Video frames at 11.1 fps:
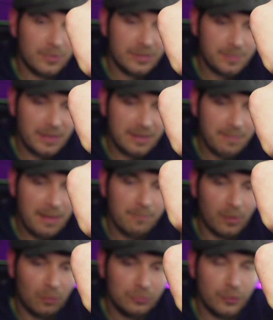been a member
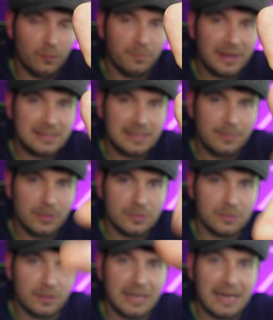on and off, basically, because
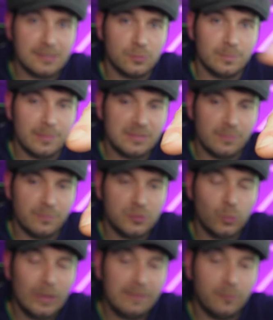I cancelled membership for
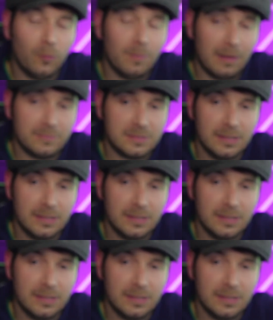24 months.